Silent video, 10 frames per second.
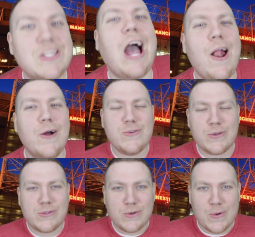got on
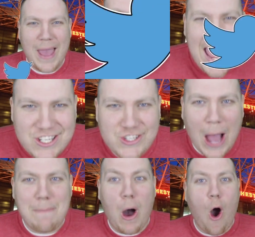YouTube? It's
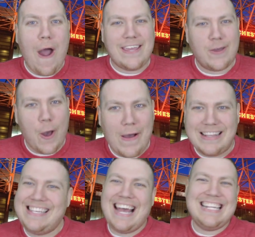your boy,
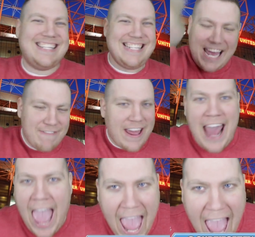
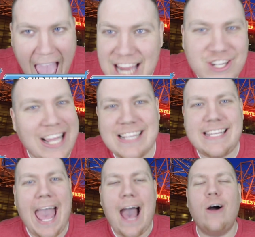Curtis7. As you can
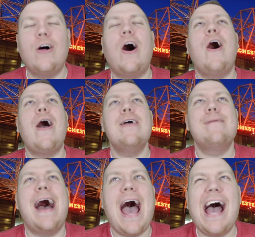tell, I'm
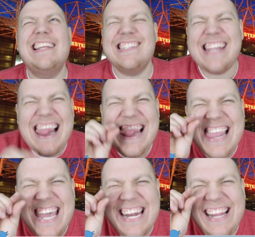just
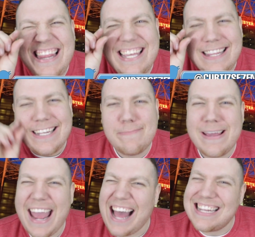
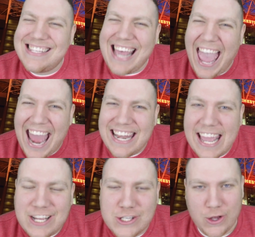a tad
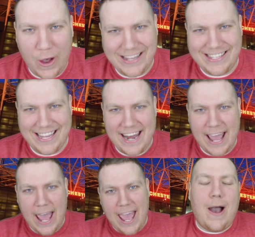excited.
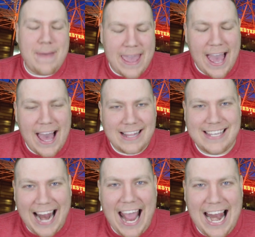I'm here
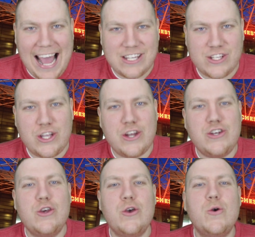today, lads, to
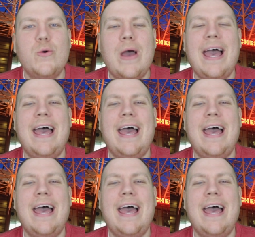do